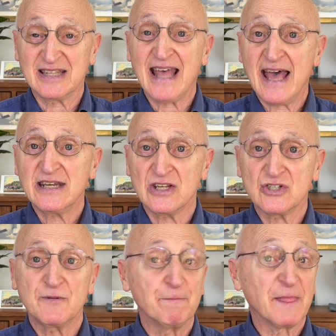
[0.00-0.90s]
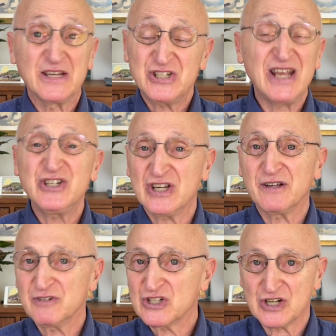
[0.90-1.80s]
that is changing
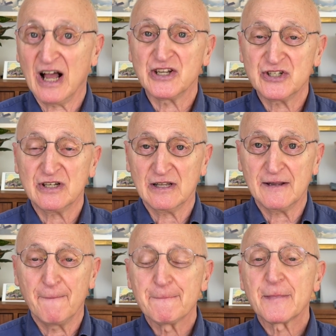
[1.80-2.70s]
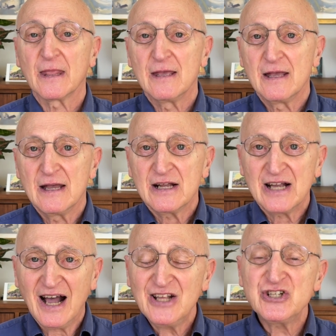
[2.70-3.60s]
just constantly.
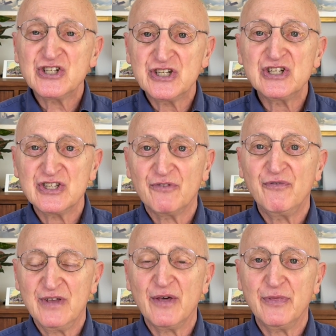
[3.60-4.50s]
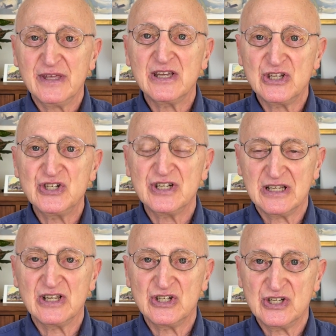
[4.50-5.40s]
Consciousness, the fifth,
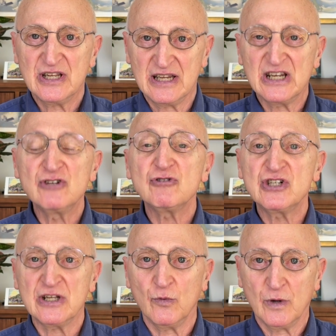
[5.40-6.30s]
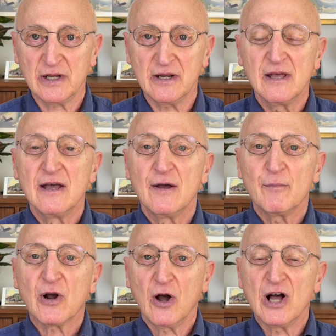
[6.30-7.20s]
is an interesting one,
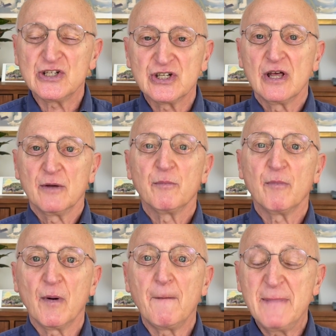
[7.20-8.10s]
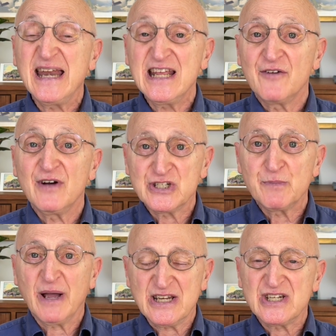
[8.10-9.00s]
because many of us
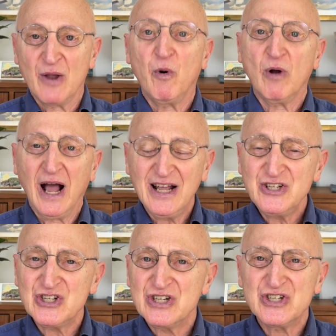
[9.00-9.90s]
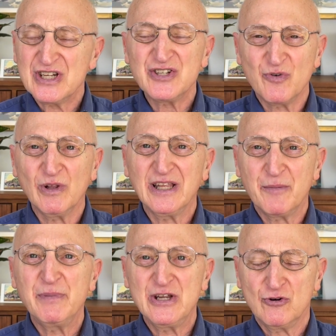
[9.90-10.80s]
might say, well, consciousness doesn't really
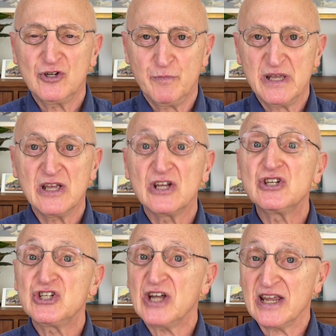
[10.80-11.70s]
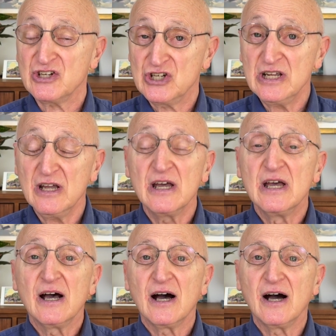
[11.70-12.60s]
appear to be changing.
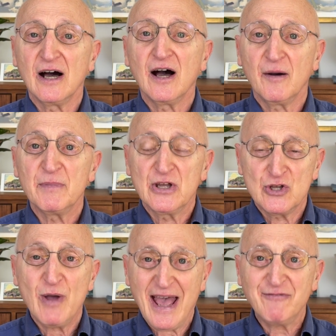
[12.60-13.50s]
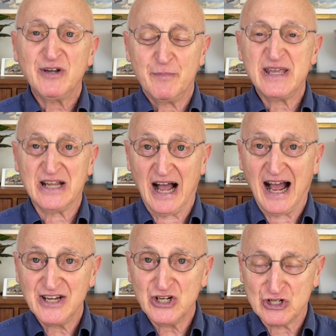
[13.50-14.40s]
You have to be
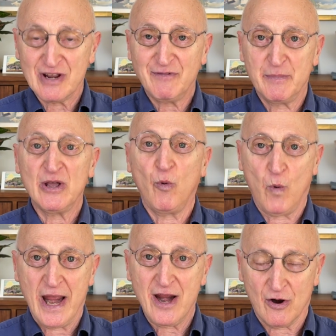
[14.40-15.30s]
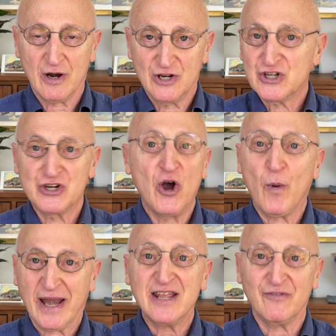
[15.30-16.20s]
conscious, you have to be aware to know
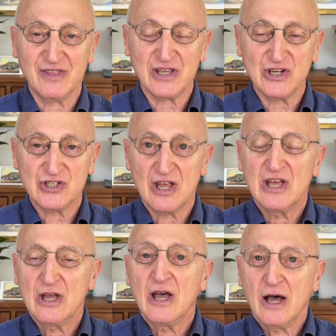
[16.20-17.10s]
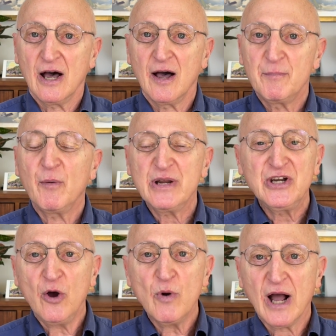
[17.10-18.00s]
any of these. But we
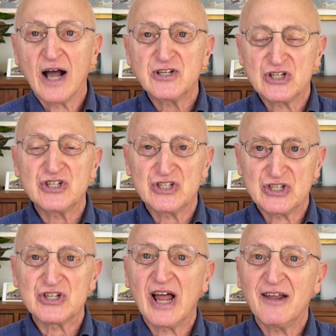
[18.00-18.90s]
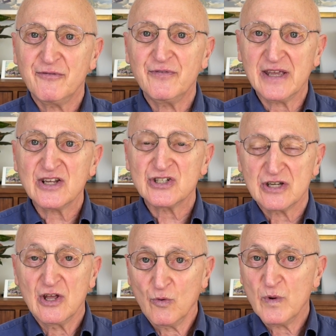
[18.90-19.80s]
know consciousness is not fixed.
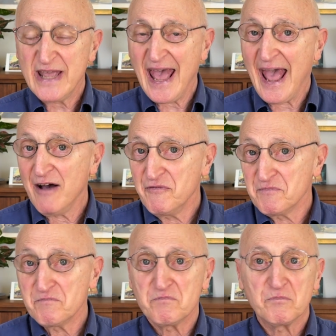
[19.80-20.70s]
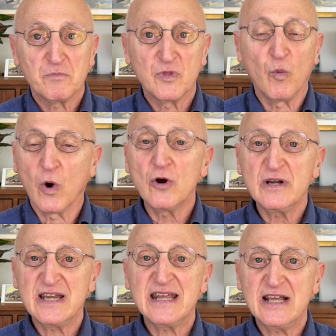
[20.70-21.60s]
We have the word
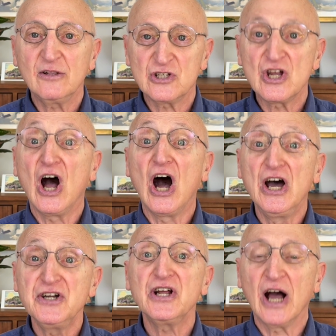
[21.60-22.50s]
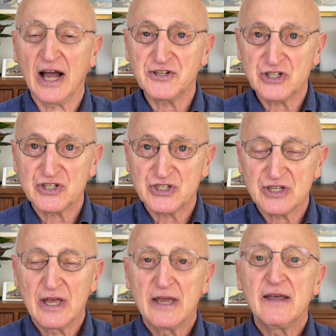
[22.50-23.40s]
in English, unconscious.
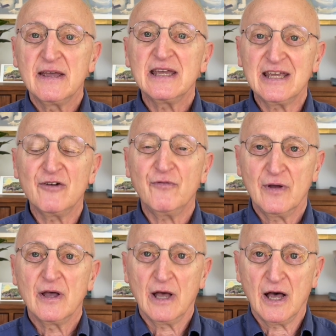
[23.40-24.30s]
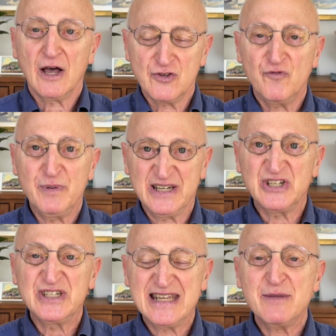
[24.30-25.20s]
If you've been in
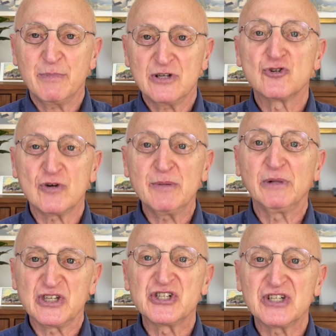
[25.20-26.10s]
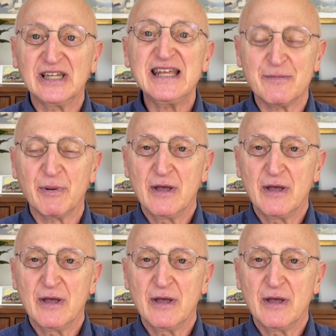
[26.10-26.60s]
deep, dreamless sleep,